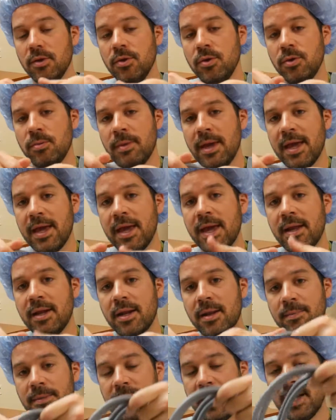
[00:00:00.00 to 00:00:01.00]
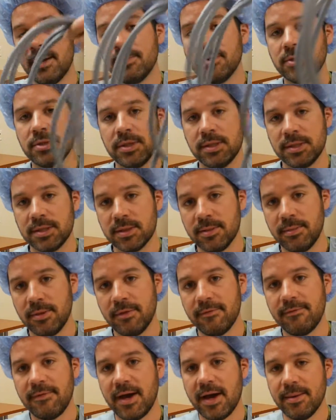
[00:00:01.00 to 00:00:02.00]
you may end up damaging some of
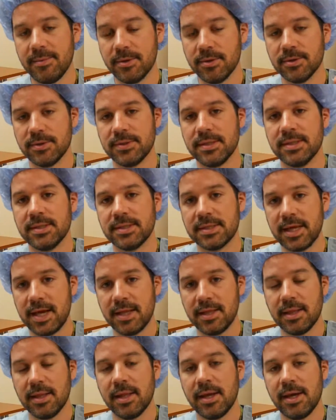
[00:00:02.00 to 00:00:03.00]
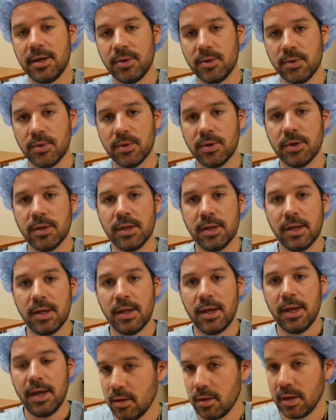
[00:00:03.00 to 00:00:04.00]
the fibers inside the light cord,
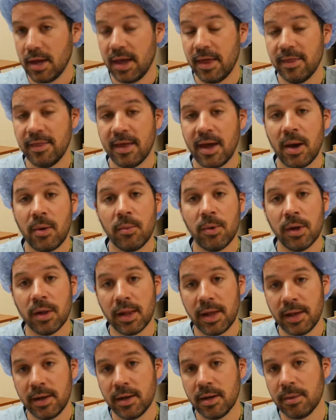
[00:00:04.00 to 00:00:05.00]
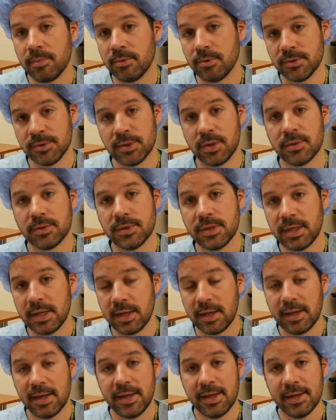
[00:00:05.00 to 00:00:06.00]
and that will end up
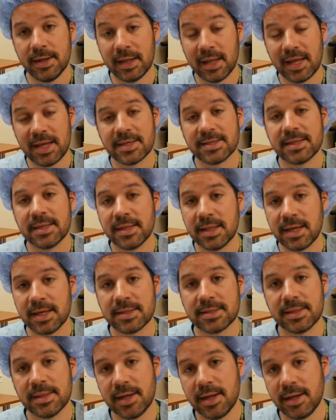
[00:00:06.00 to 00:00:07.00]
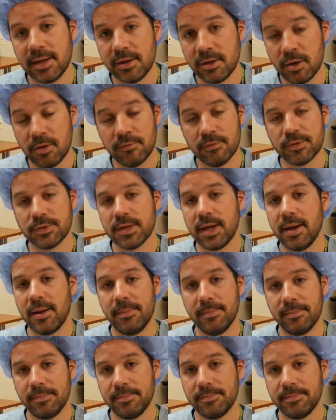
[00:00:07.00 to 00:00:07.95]
resulting in less and less light over time.